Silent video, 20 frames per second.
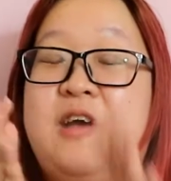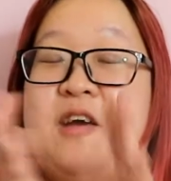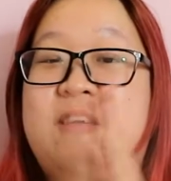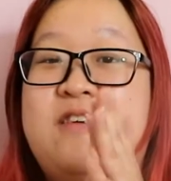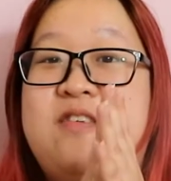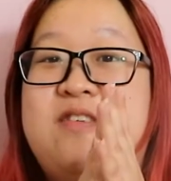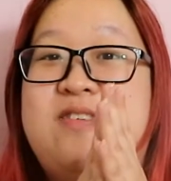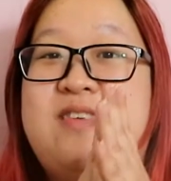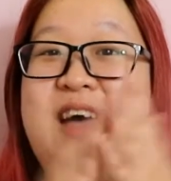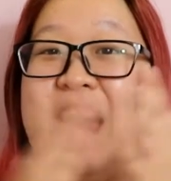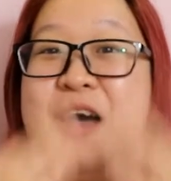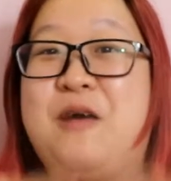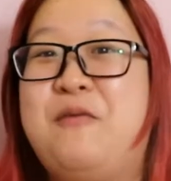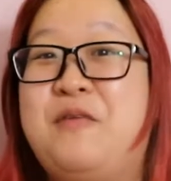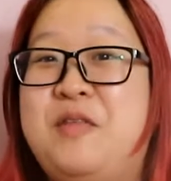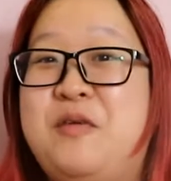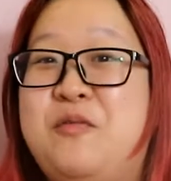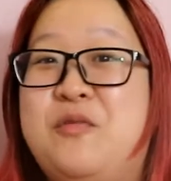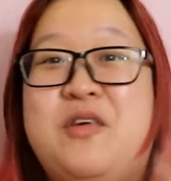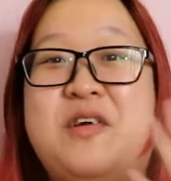because I
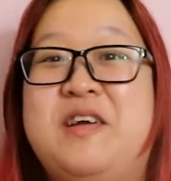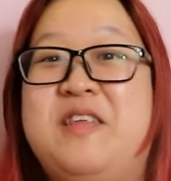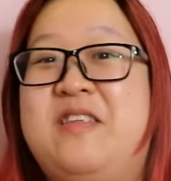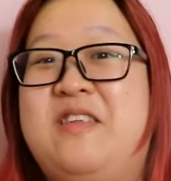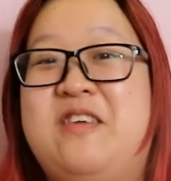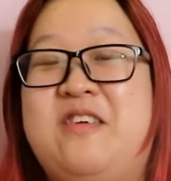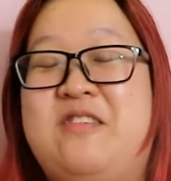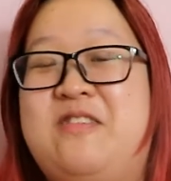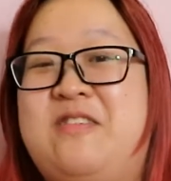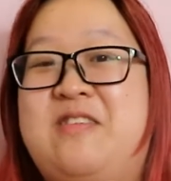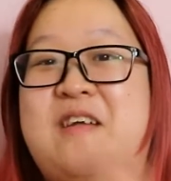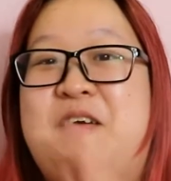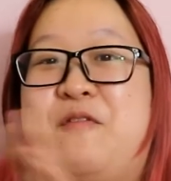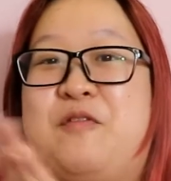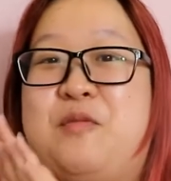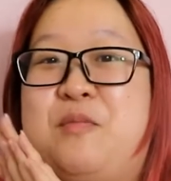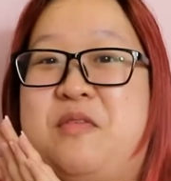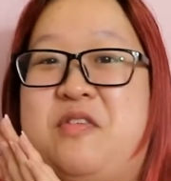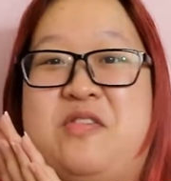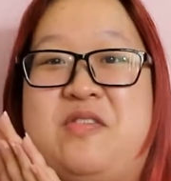wouldn't want this
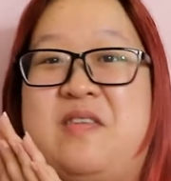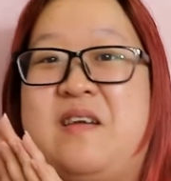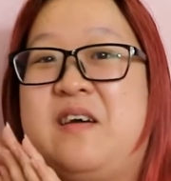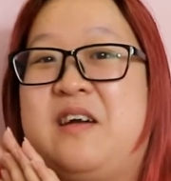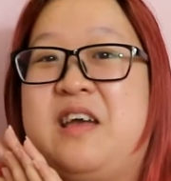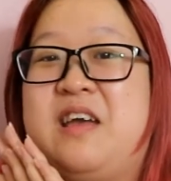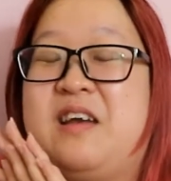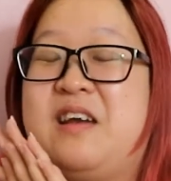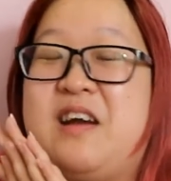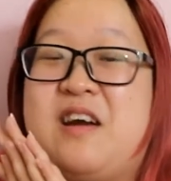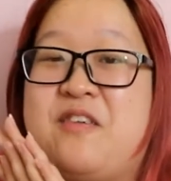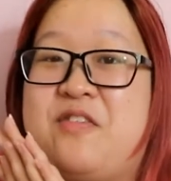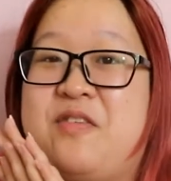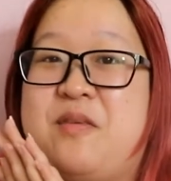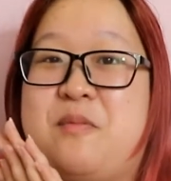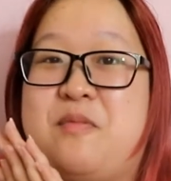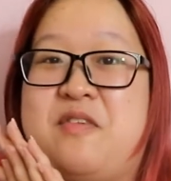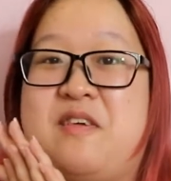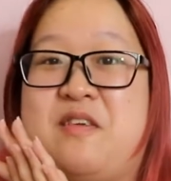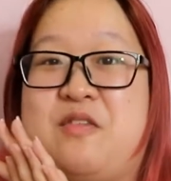stuff to be stuck in
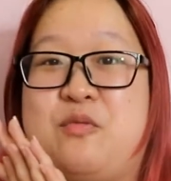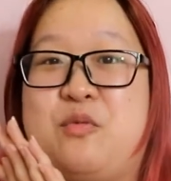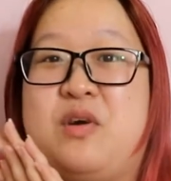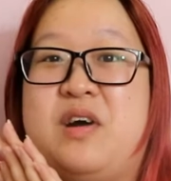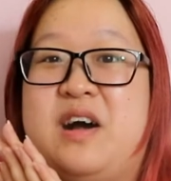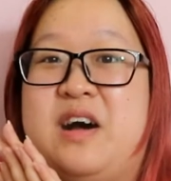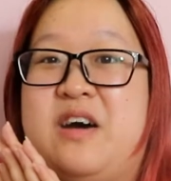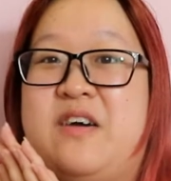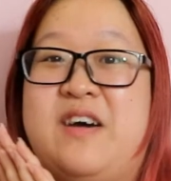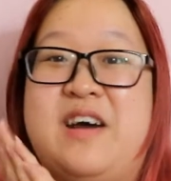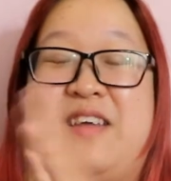customs as well,